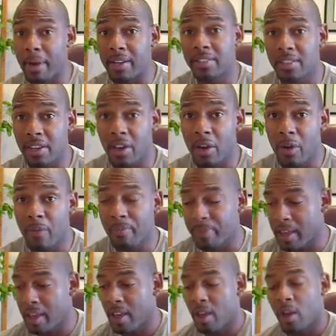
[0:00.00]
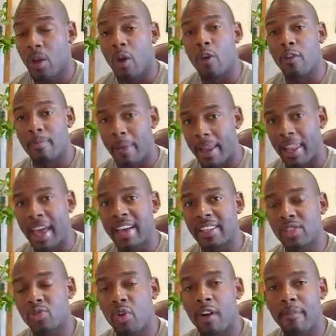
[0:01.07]
months ago. Over my
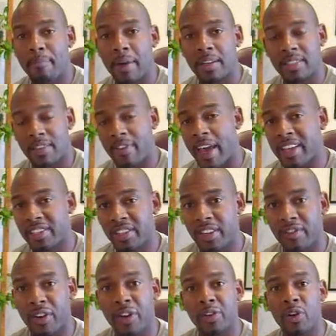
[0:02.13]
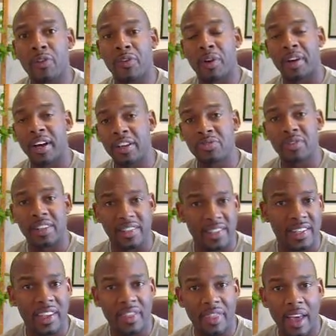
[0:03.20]
last 12 months, I've actually earned over $110,000
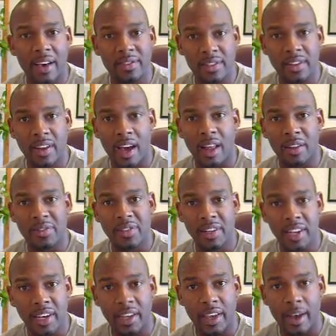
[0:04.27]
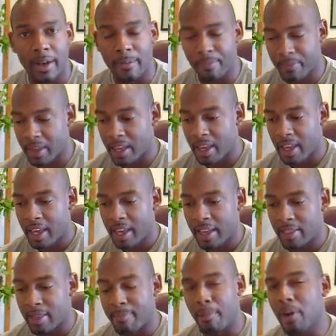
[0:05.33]
in income.
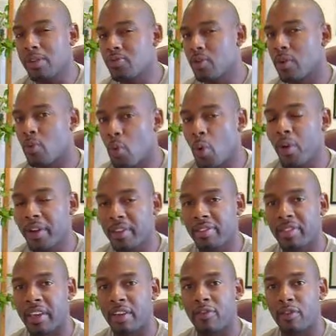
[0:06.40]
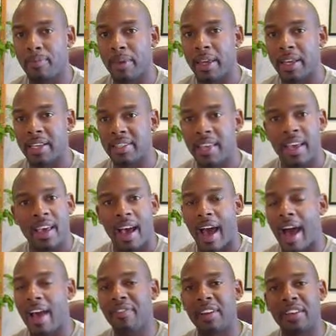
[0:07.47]
The most rewarding thing for me is
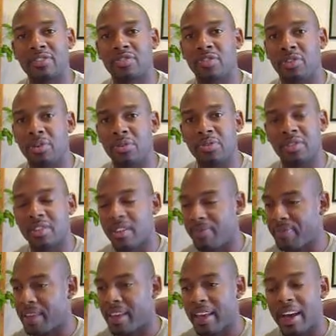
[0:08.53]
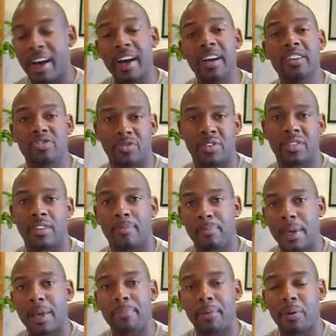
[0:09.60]
I've introduced hundreds of
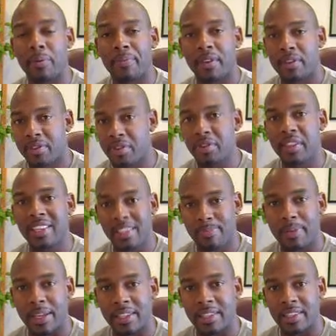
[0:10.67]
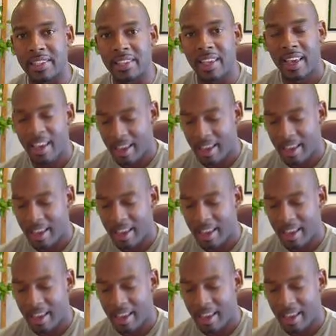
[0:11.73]
people to this business,